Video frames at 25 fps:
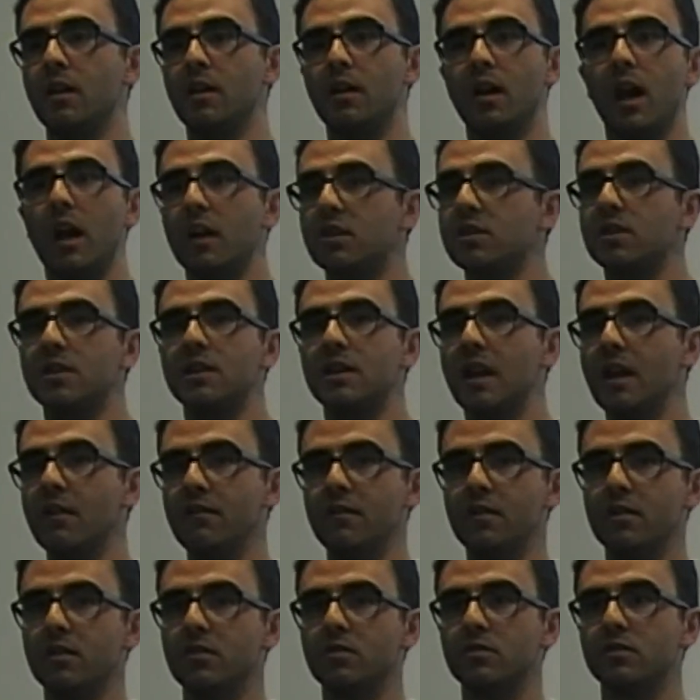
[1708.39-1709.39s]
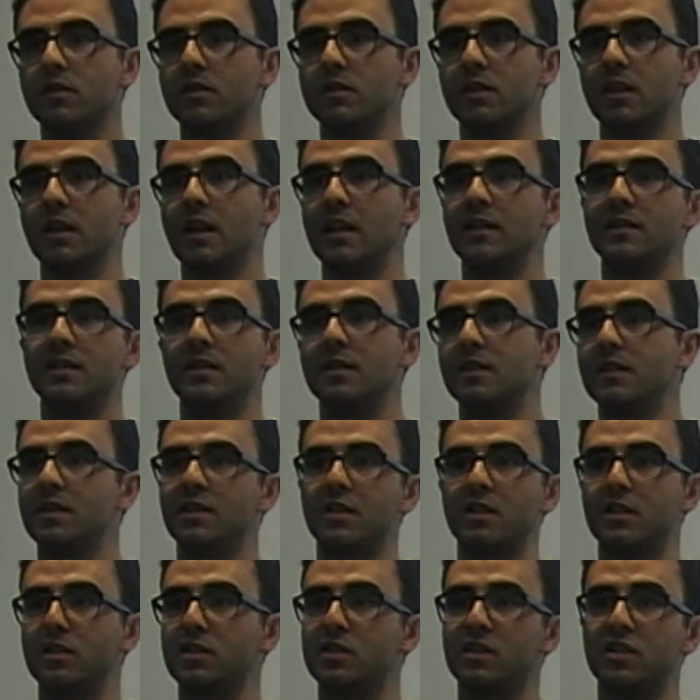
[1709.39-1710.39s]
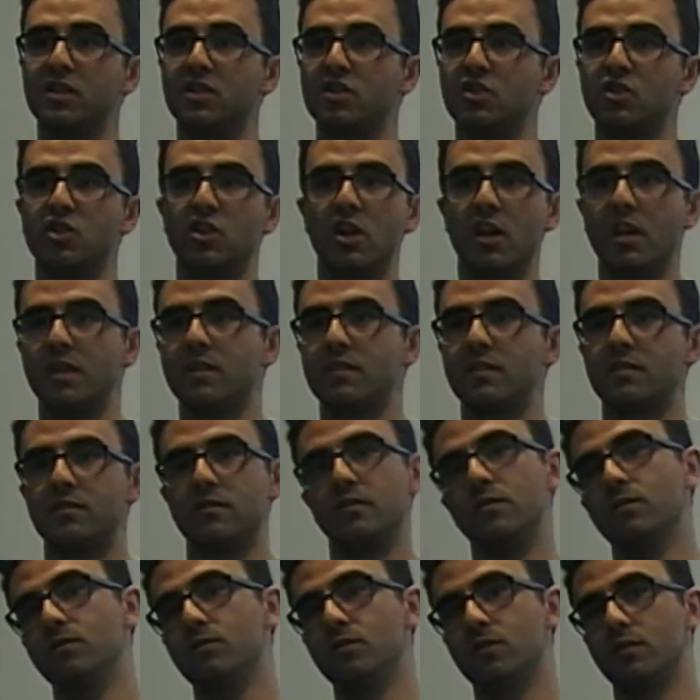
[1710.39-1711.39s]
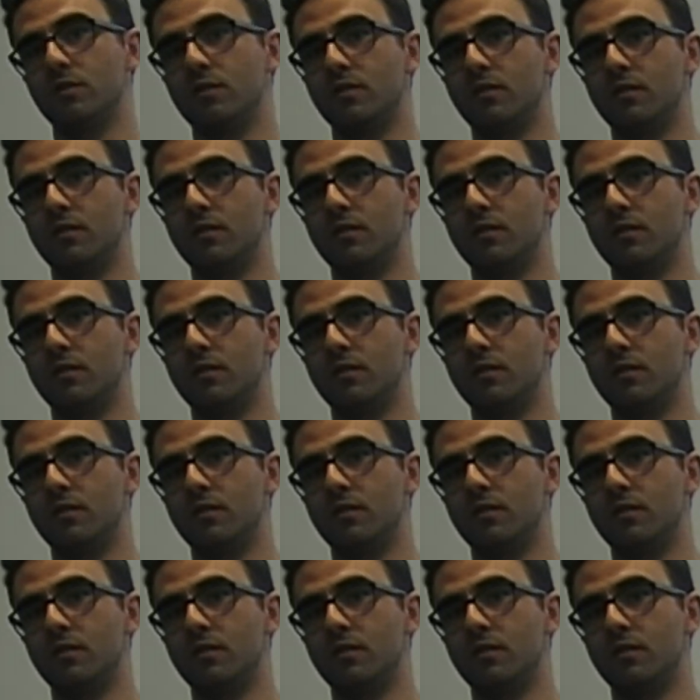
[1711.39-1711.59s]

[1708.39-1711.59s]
actually never uses an entity that is just user.